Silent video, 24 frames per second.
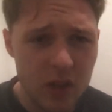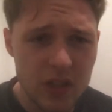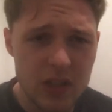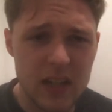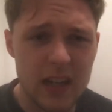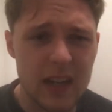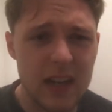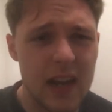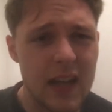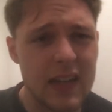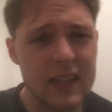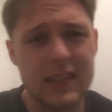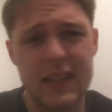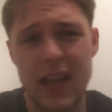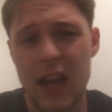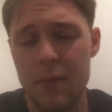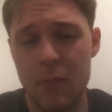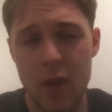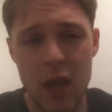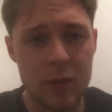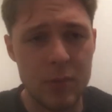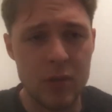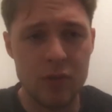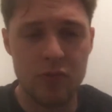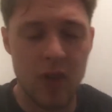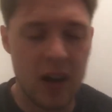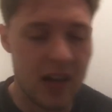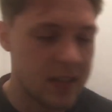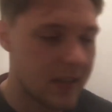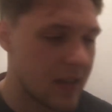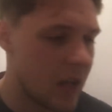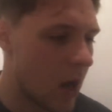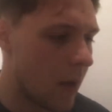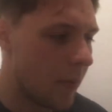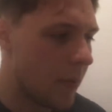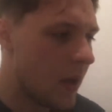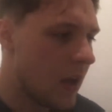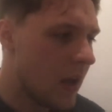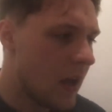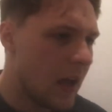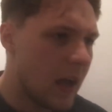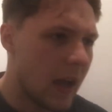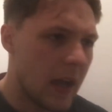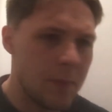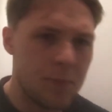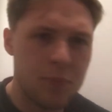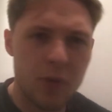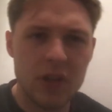on to the next game, maybe rest up.
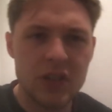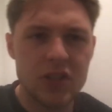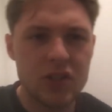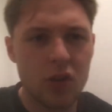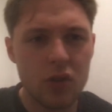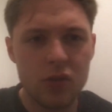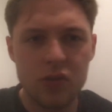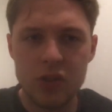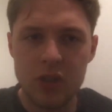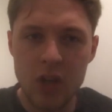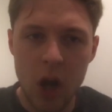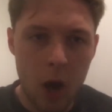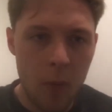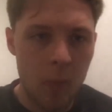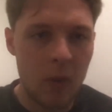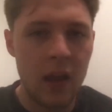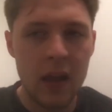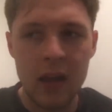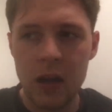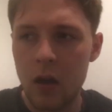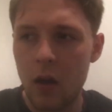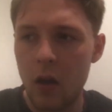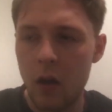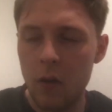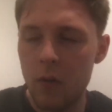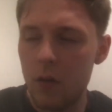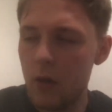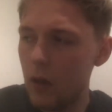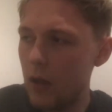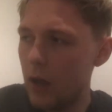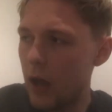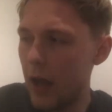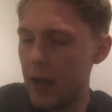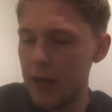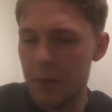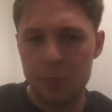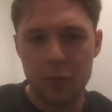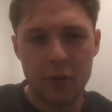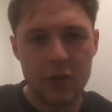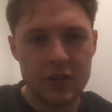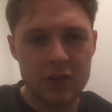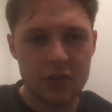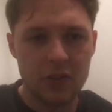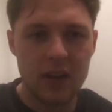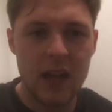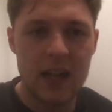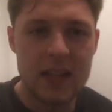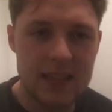He brings on Yarmolenko, and he
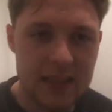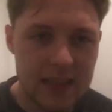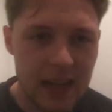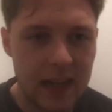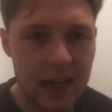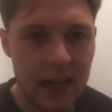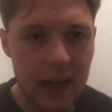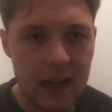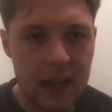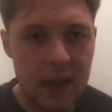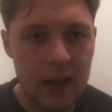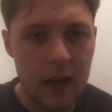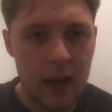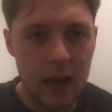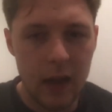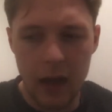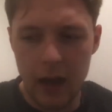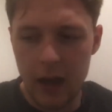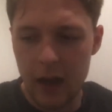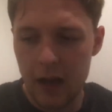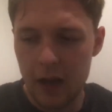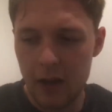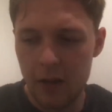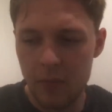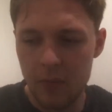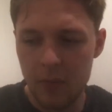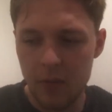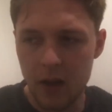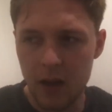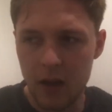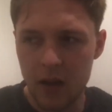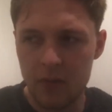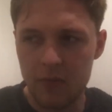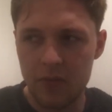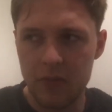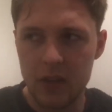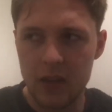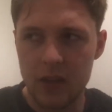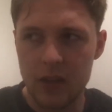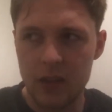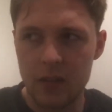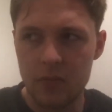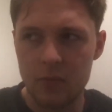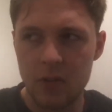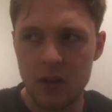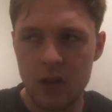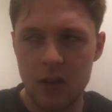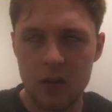brings on Lanzini, and I'm
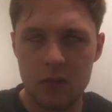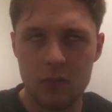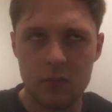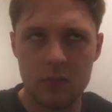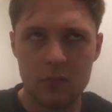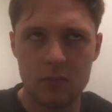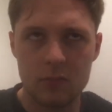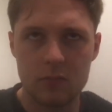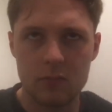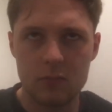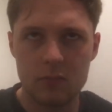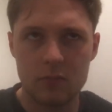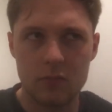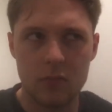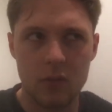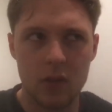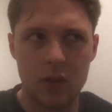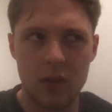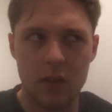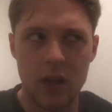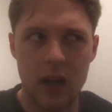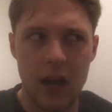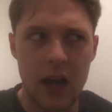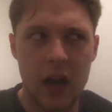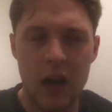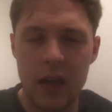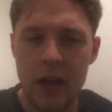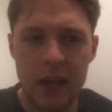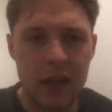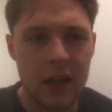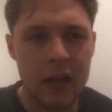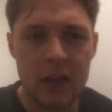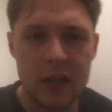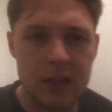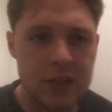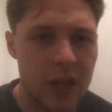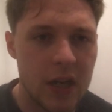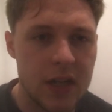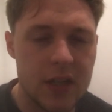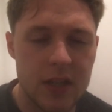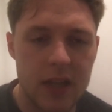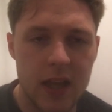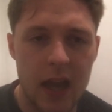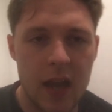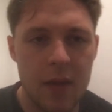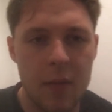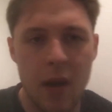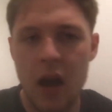thinking, well, how are they going to change the
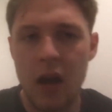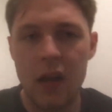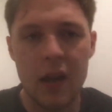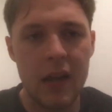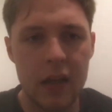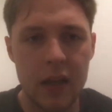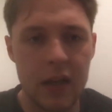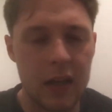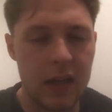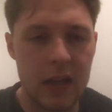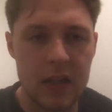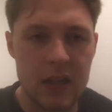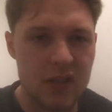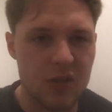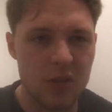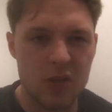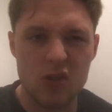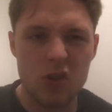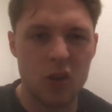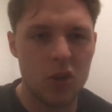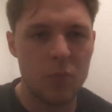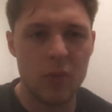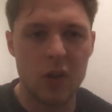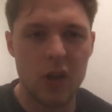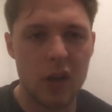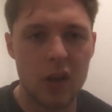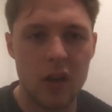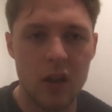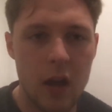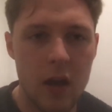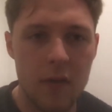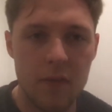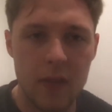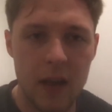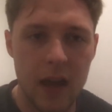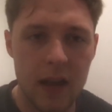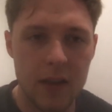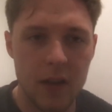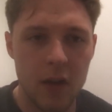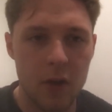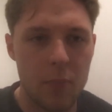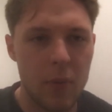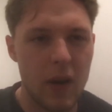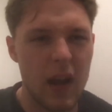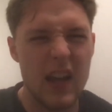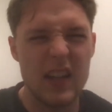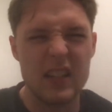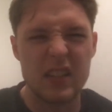game? How are they going to get into it? Tottenham are going to love that. You know,
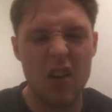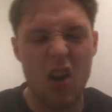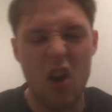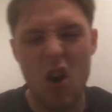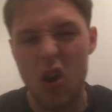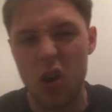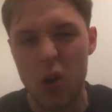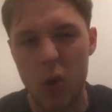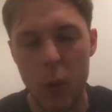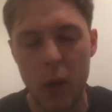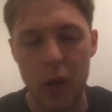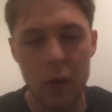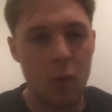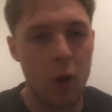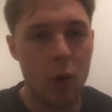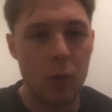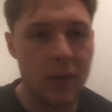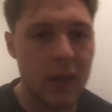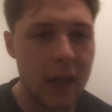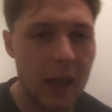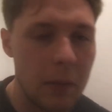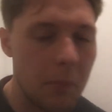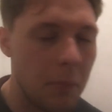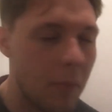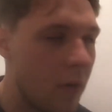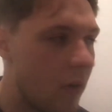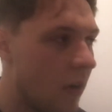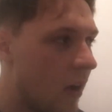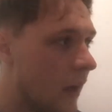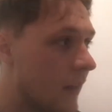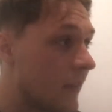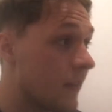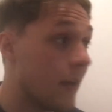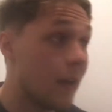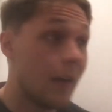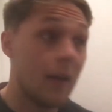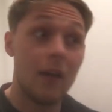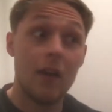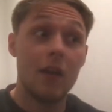players that aren't quick won't get in behind.